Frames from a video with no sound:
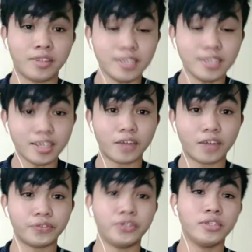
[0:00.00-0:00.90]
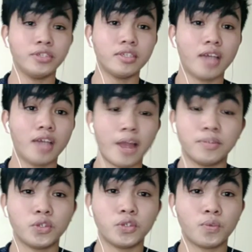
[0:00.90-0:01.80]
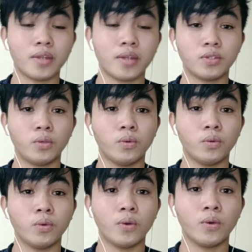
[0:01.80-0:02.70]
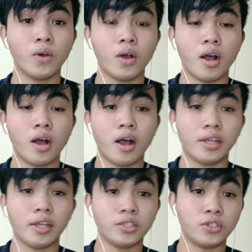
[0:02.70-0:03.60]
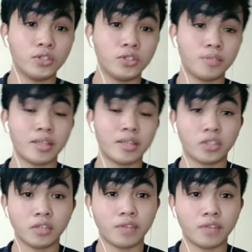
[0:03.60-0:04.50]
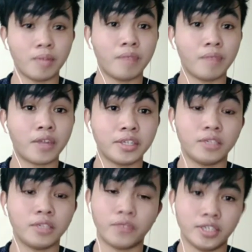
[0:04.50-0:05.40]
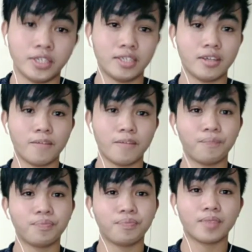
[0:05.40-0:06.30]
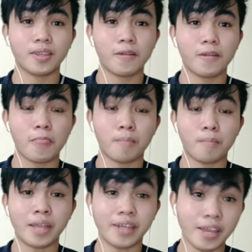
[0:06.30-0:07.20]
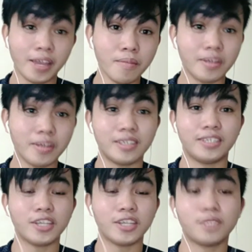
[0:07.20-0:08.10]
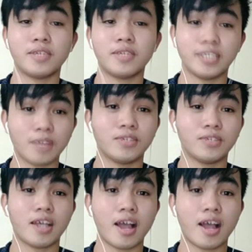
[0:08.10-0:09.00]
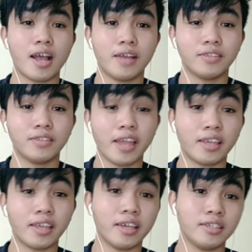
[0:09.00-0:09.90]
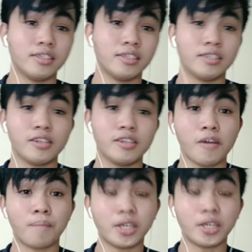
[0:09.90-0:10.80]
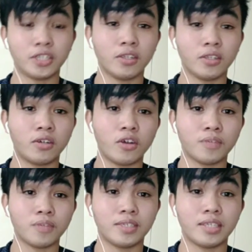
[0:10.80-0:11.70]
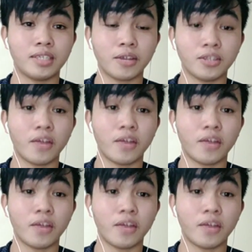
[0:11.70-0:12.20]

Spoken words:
this afternoon, I just want to introduce myself and my partner first. My name is Jasmar Sisausa, taking Bachelor of Secondary